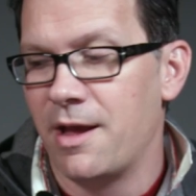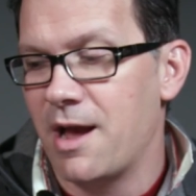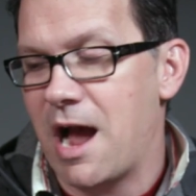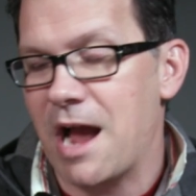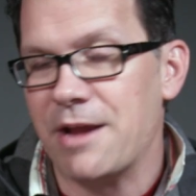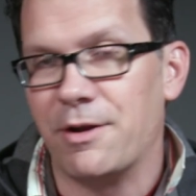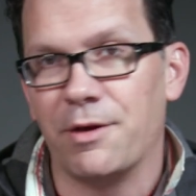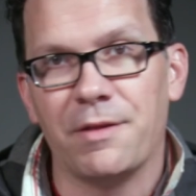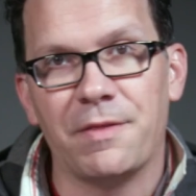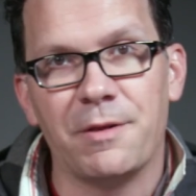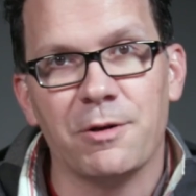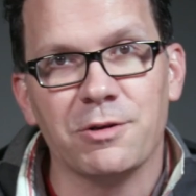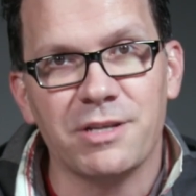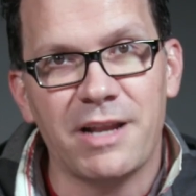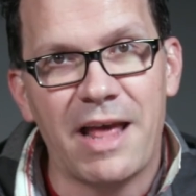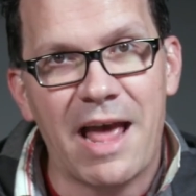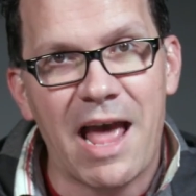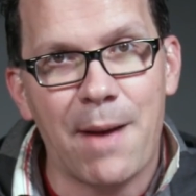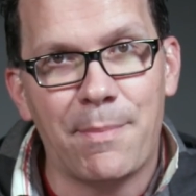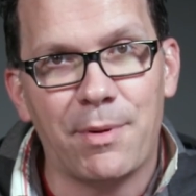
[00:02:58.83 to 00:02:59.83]
i know that there's
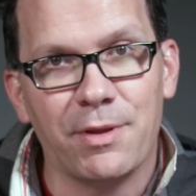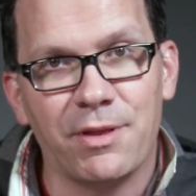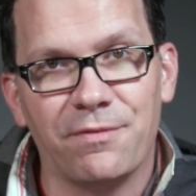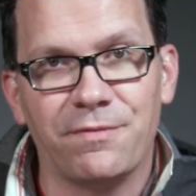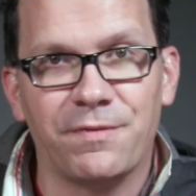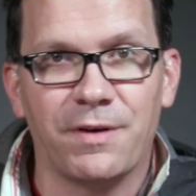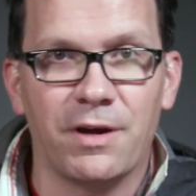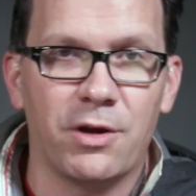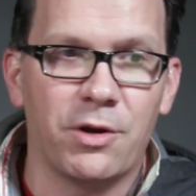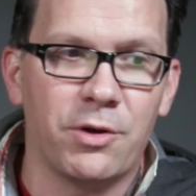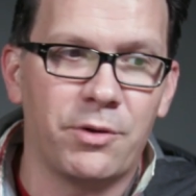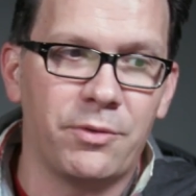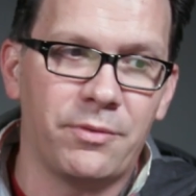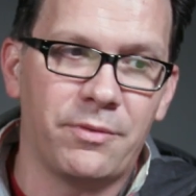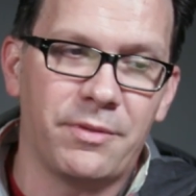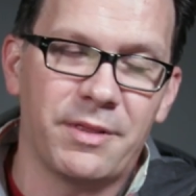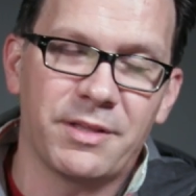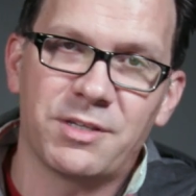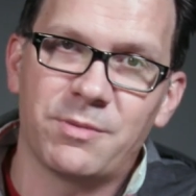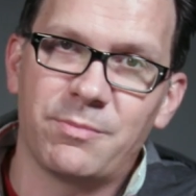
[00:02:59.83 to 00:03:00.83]
an app on the
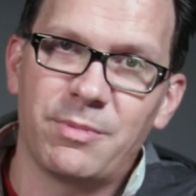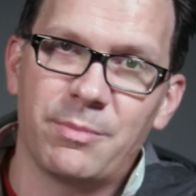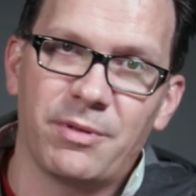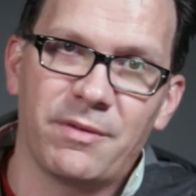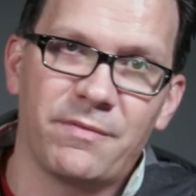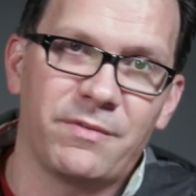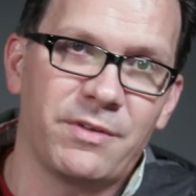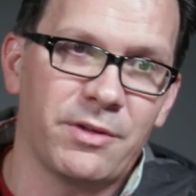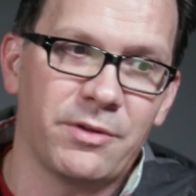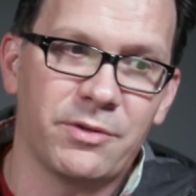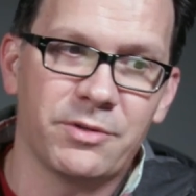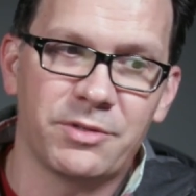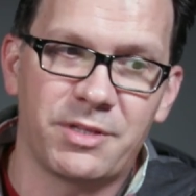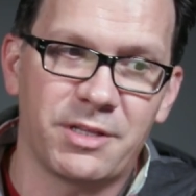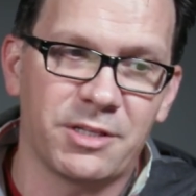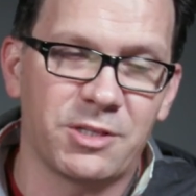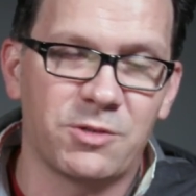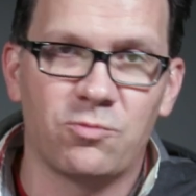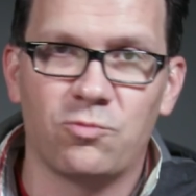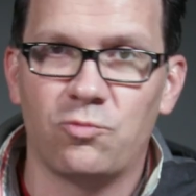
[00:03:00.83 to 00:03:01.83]
phone that some people have used
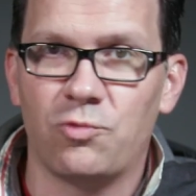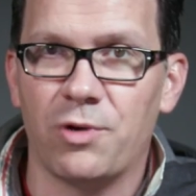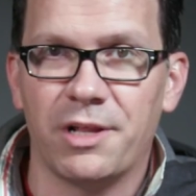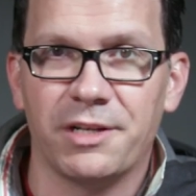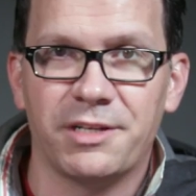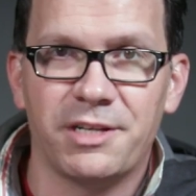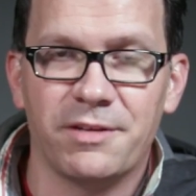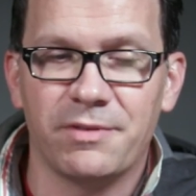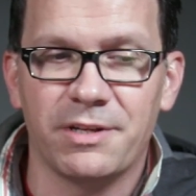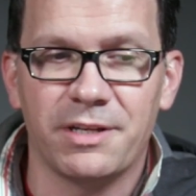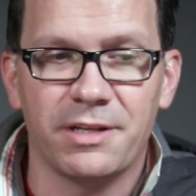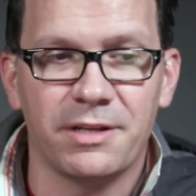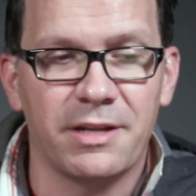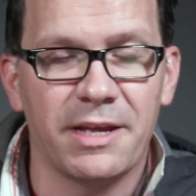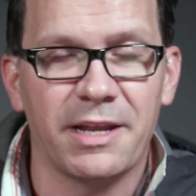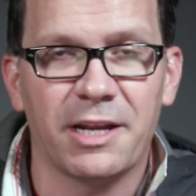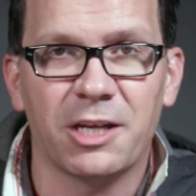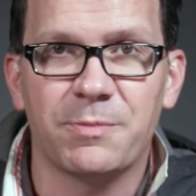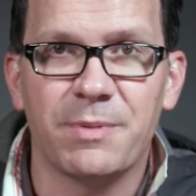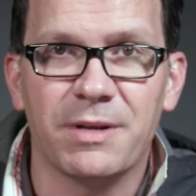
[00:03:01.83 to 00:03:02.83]
that's relatively
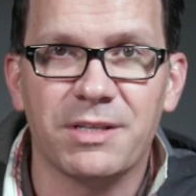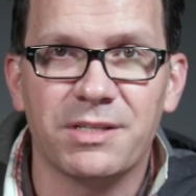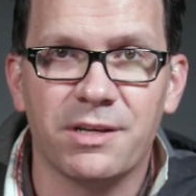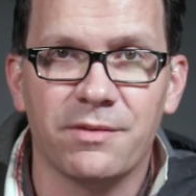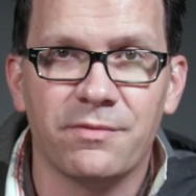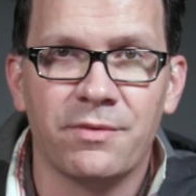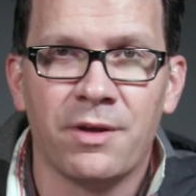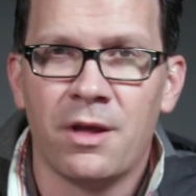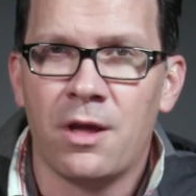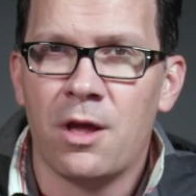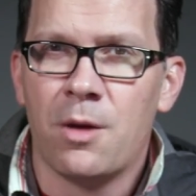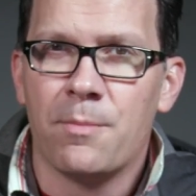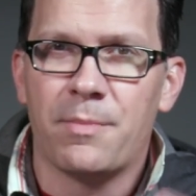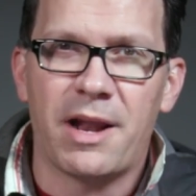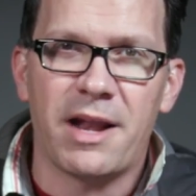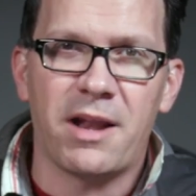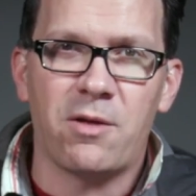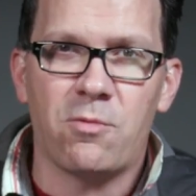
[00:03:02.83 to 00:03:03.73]
inexpensive but i